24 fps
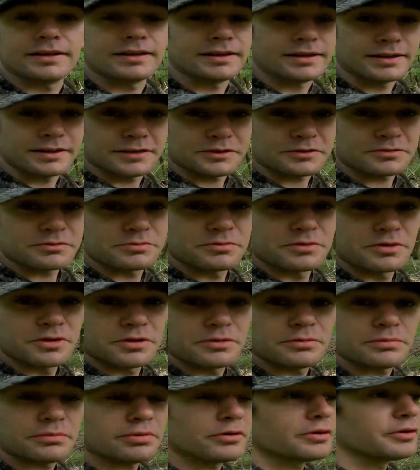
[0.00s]
is
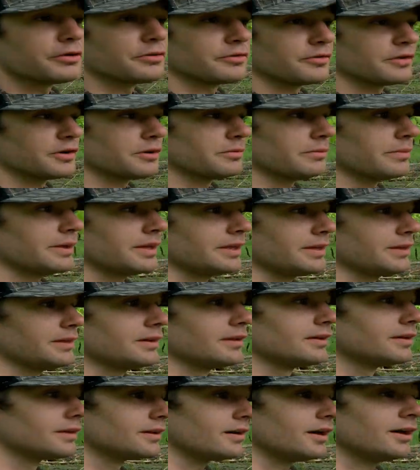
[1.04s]
proven to be
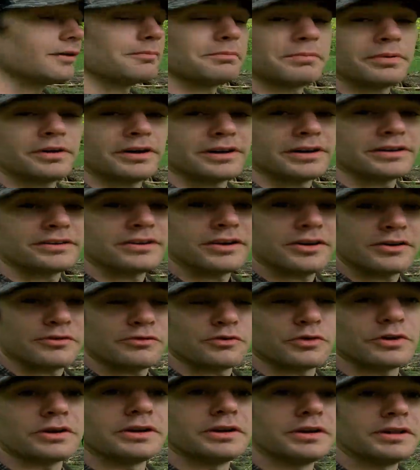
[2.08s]
a pretty tough
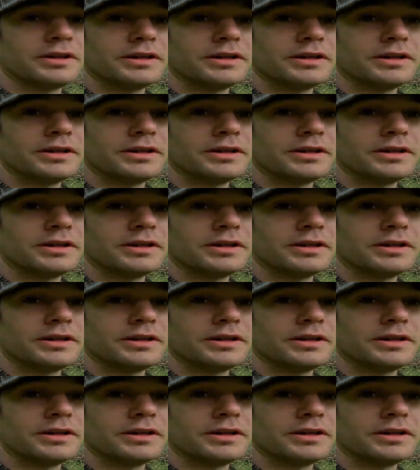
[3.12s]
one.